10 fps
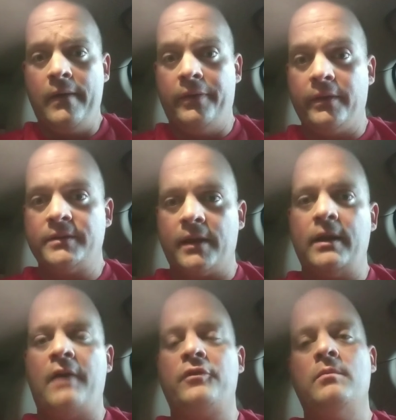And then the
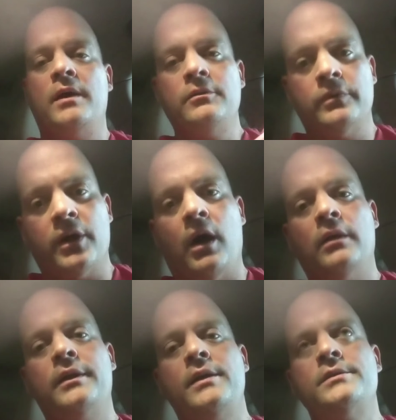second half of the month with the
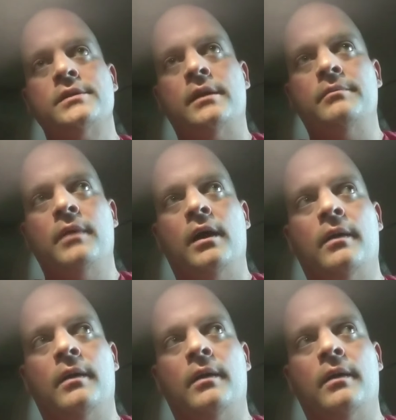holidays and